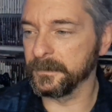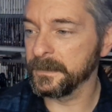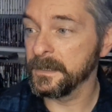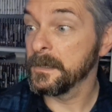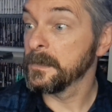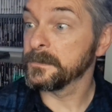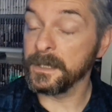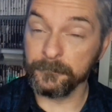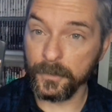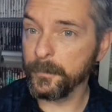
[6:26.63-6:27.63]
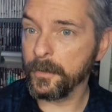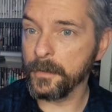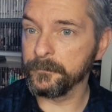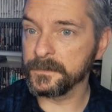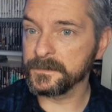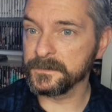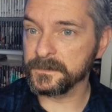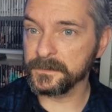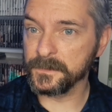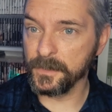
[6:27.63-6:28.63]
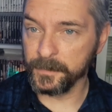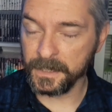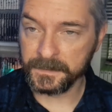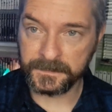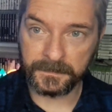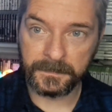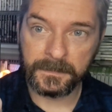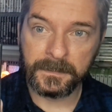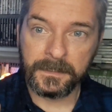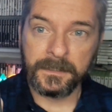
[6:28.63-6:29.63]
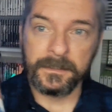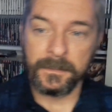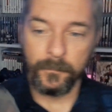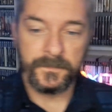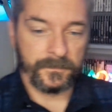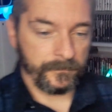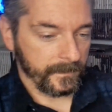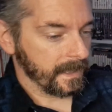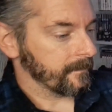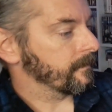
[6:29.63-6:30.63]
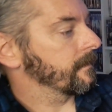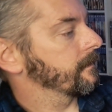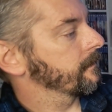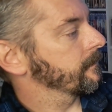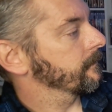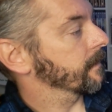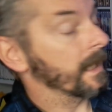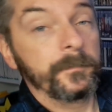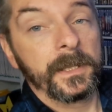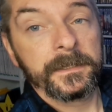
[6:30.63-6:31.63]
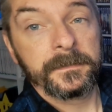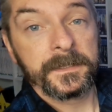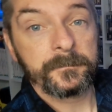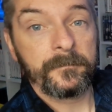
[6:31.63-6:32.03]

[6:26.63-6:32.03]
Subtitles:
But yeah, RoboCop versus Terminator was another game that I played this